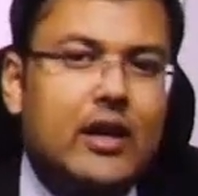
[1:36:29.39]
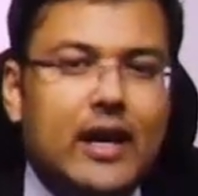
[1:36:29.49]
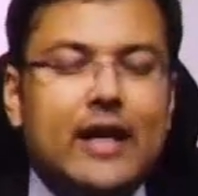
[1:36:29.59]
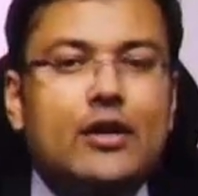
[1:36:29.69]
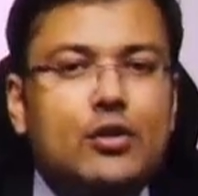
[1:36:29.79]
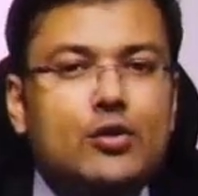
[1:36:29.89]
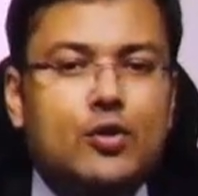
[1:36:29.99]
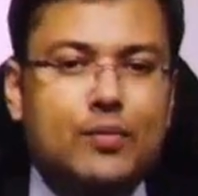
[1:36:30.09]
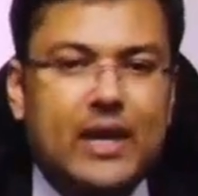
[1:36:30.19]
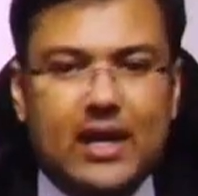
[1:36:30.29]

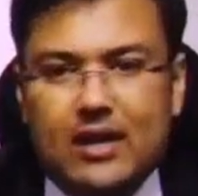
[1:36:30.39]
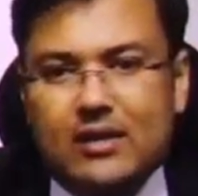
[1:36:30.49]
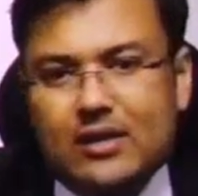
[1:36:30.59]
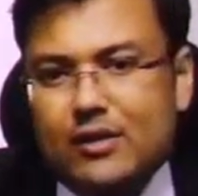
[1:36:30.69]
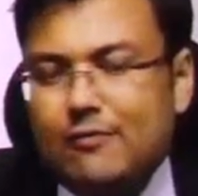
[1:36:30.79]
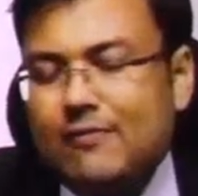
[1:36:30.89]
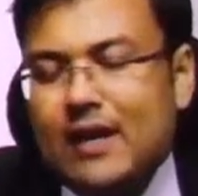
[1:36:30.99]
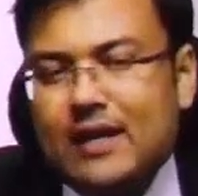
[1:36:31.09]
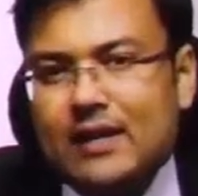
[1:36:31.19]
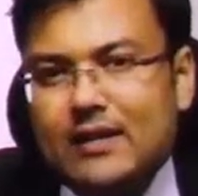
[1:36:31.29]
endoscopic ultrasound
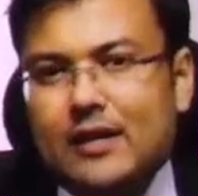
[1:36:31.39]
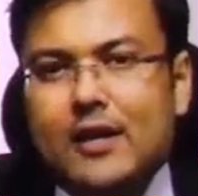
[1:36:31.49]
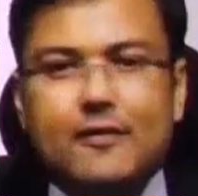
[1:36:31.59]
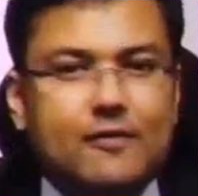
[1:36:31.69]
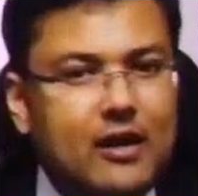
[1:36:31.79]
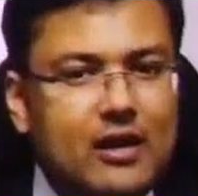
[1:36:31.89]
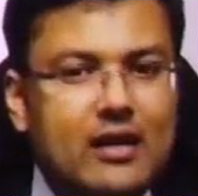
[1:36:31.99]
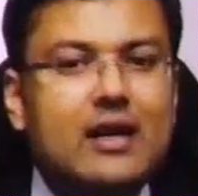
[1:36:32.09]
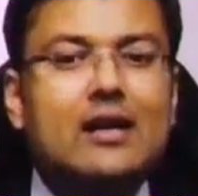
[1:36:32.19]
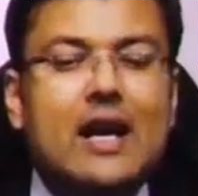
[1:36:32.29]
findings for
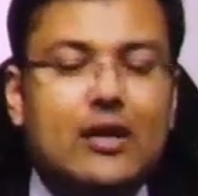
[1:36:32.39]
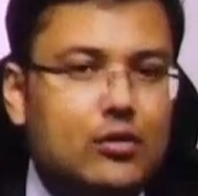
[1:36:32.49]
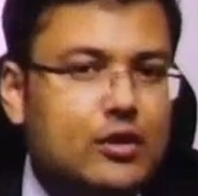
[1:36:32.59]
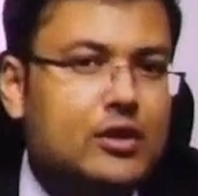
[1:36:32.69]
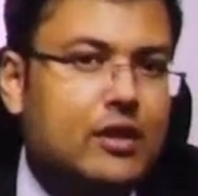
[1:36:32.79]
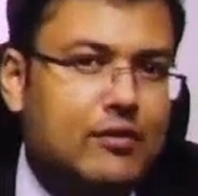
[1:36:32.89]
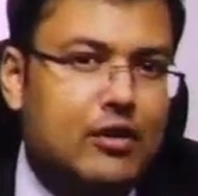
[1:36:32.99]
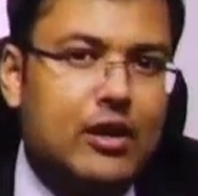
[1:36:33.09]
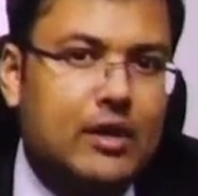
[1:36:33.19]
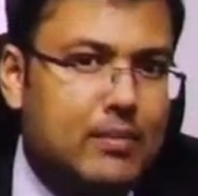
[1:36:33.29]
diagnosis of
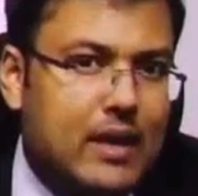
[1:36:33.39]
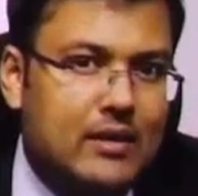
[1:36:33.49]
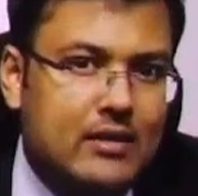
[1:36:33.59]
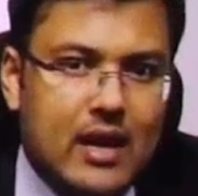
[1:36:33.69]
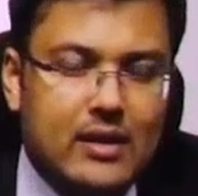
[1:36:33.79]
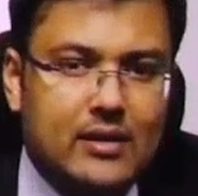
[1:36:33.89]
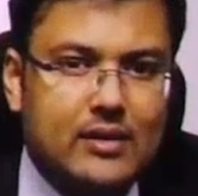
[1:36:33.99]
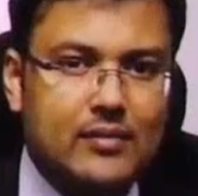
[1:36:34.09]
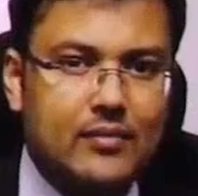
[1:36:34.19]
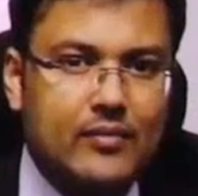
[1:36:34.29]
chronic pancreatitis.